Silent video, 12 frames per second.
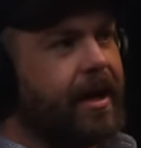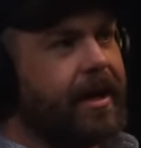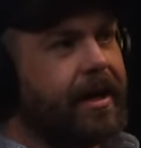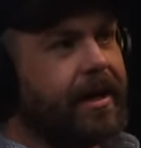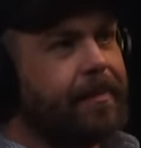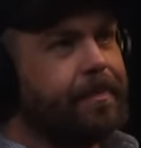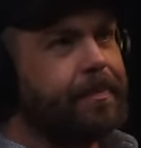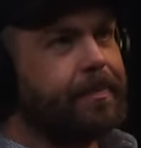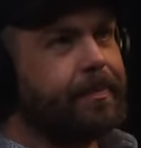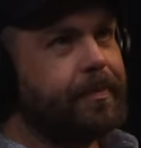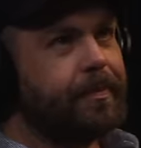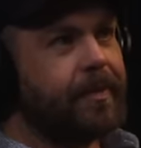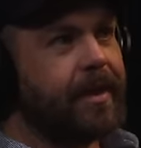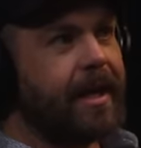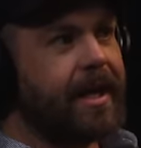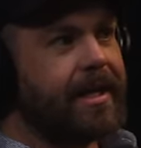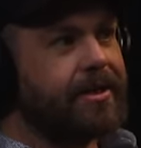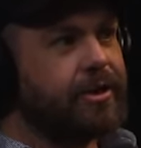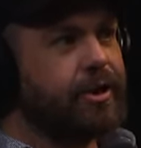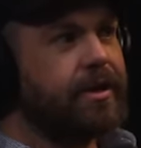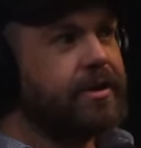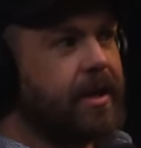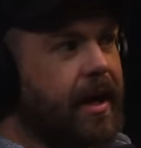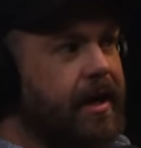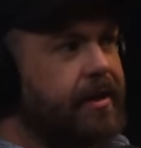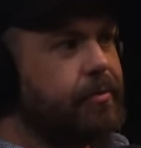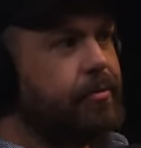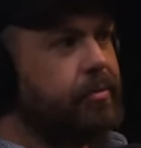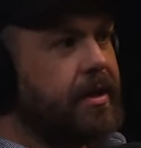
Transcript: Um, and it just kind of